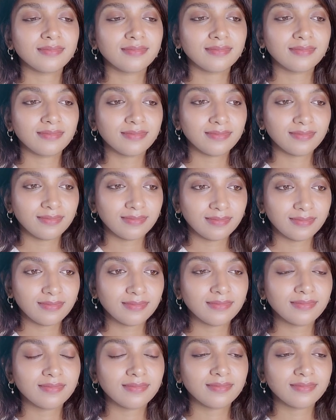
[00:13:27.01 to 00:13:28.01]

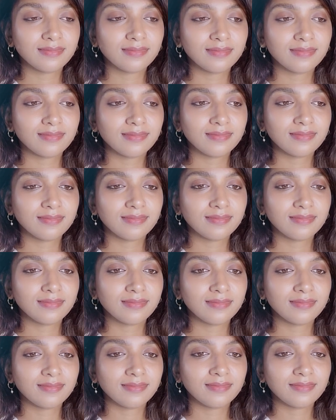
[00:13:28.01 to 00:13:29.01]

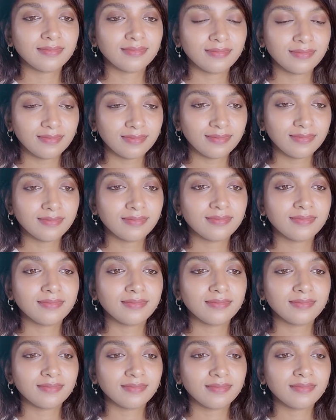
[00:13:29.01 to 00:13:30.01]

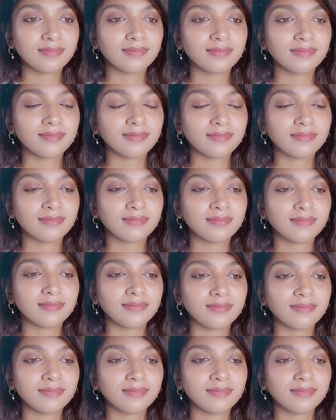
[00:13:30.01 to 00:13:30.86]
This person isn't speaking.